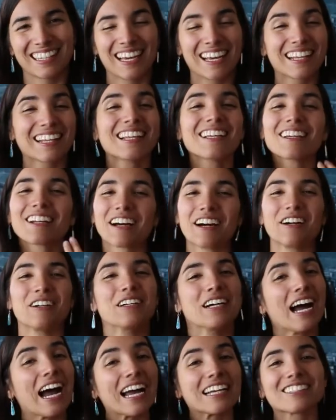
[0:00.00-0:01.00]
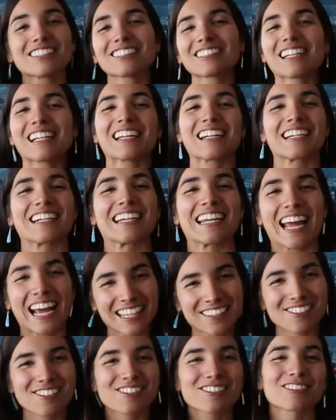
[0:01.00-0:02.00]
and, you know, I just let a
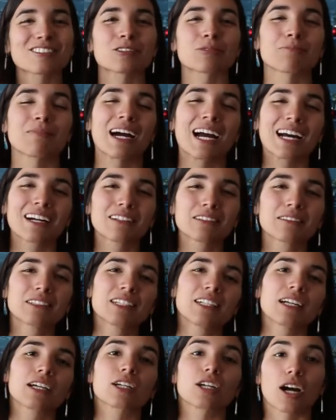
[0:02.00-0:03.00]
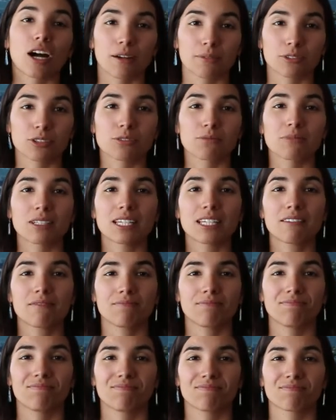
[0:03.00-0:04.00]
natural smile come to me.
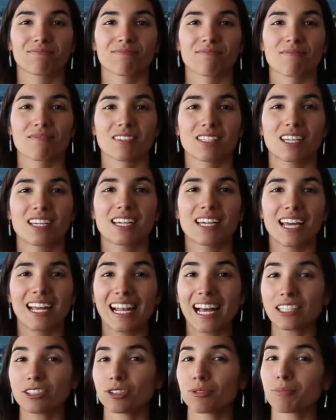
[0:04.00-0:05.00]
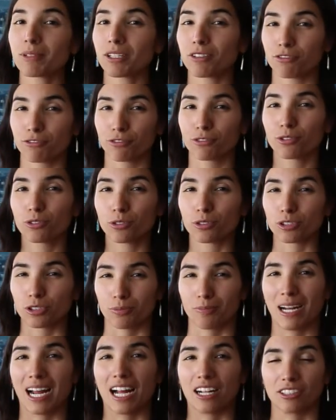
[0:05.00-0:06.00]
It has to be a full
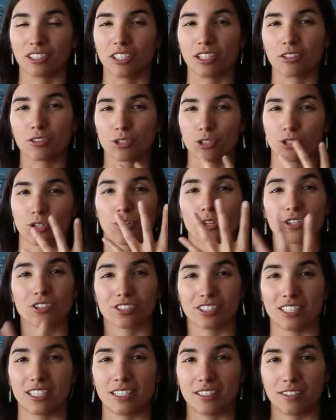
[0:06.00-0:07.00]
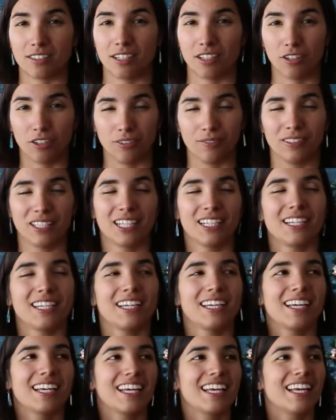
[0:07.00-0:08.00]
smile, you know, show your teeth and all.
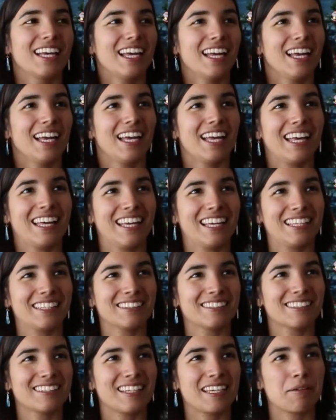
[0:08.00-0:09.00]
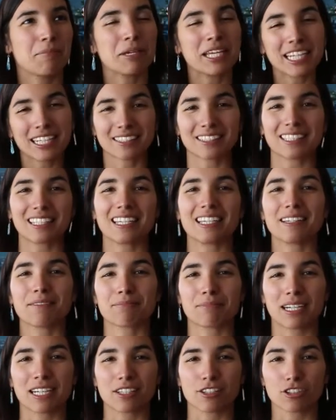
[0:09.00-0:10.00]
And immediately
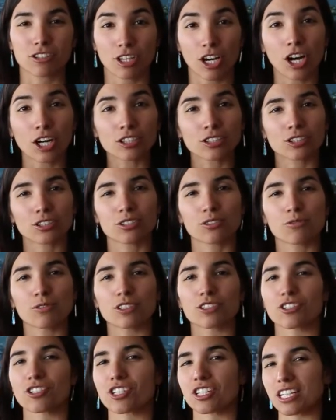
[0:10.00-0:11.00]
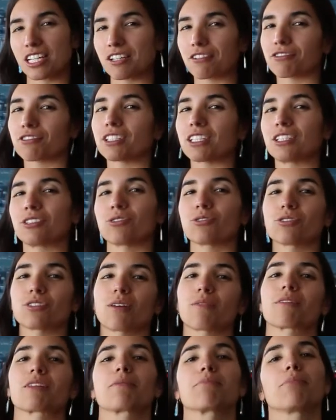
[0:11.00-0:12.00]
my thoughts will shift into
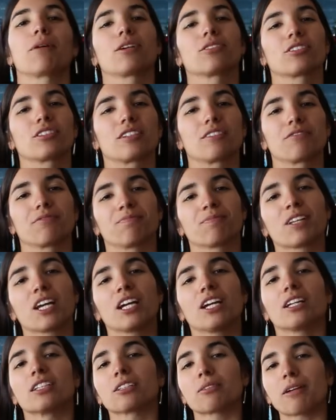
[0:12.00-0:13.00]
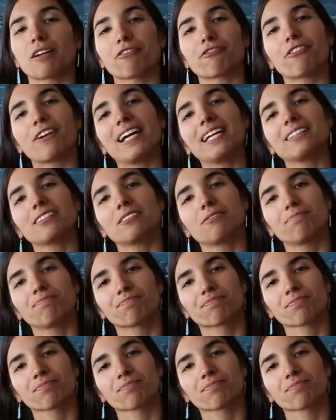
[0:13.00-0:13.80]
something positive. So my friend,